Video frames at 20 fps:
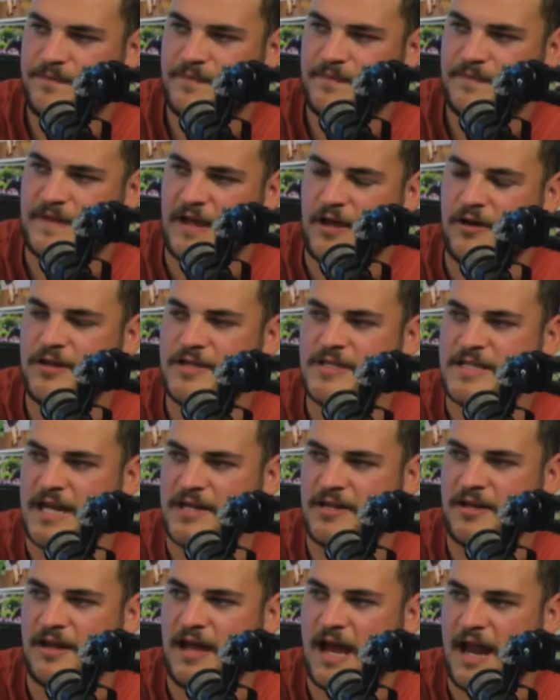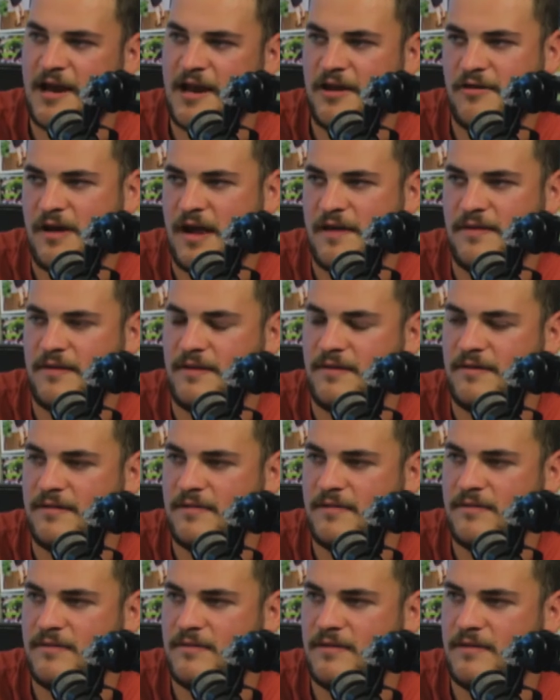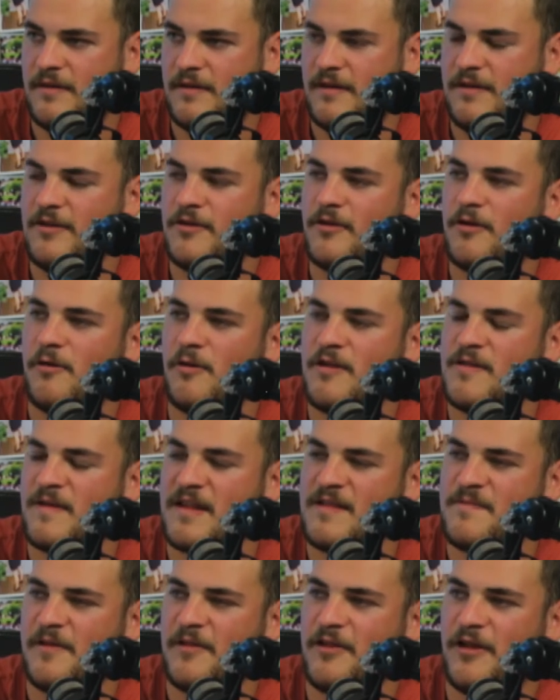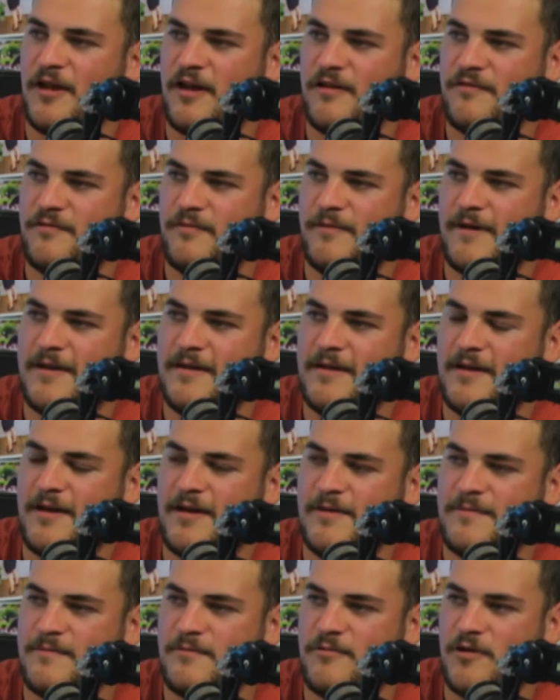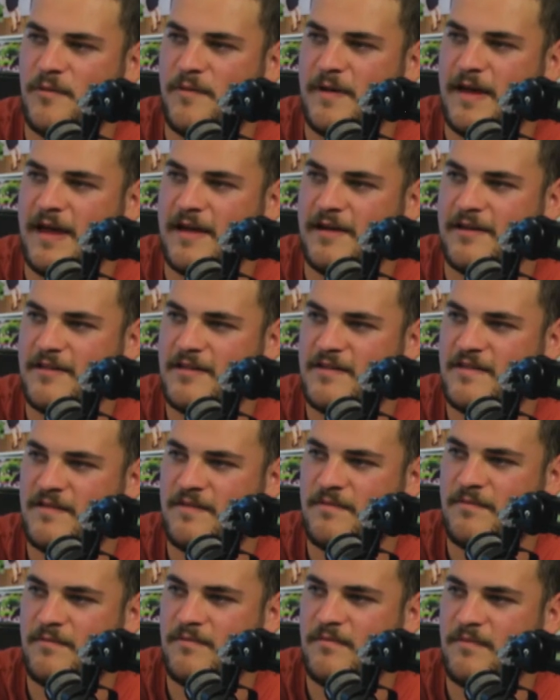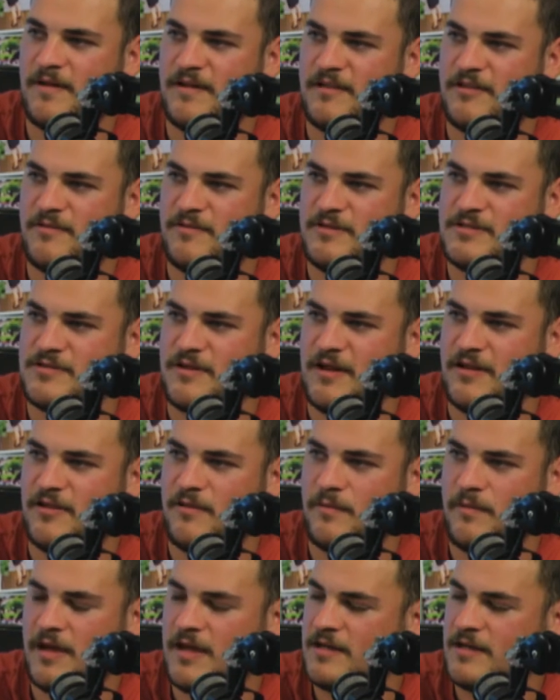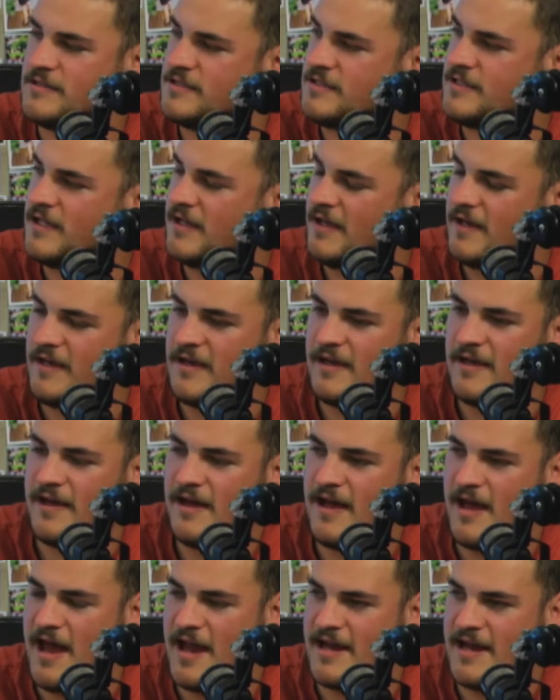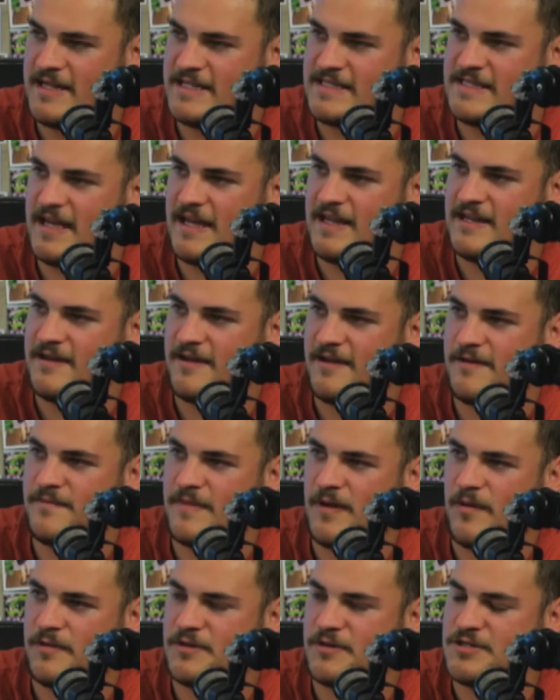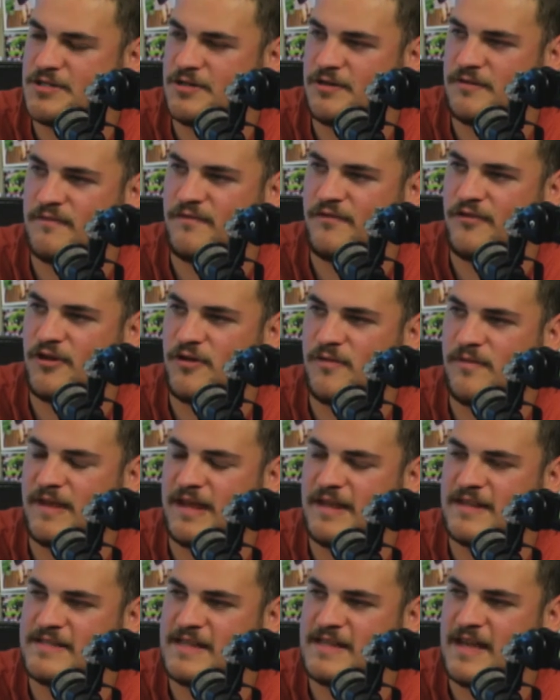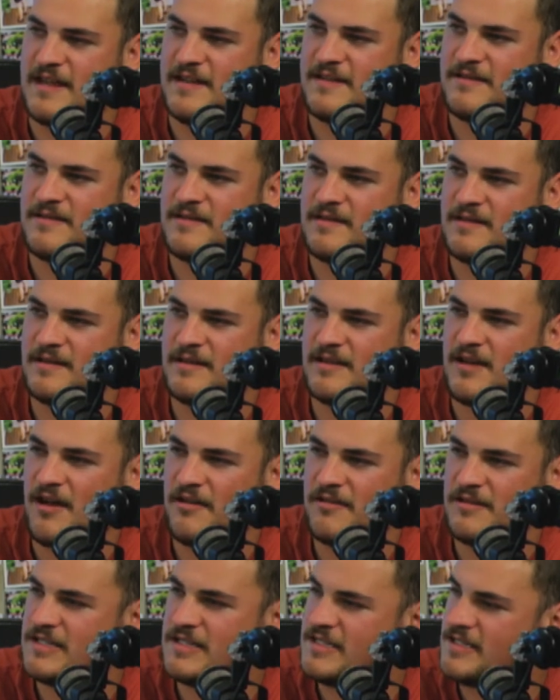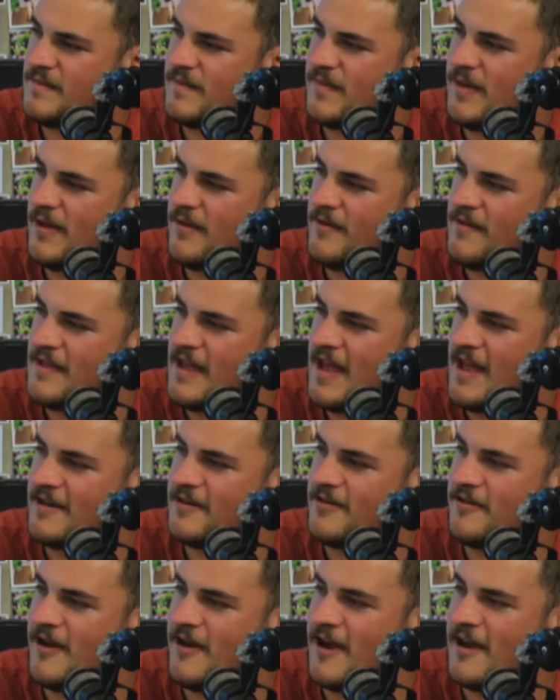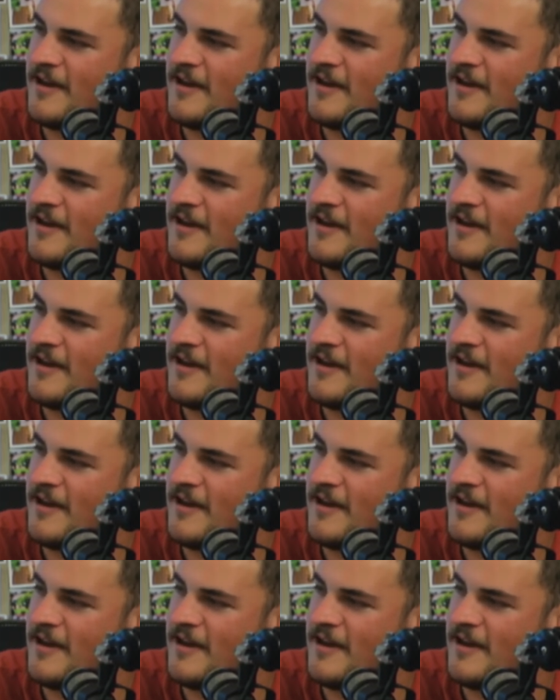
They could have just added grain though. You know what always makes me laugh when Robert Eggers went to direct The Witch, and he said, "I want to shoot in film." And they said, "Can't you just in post add grain?"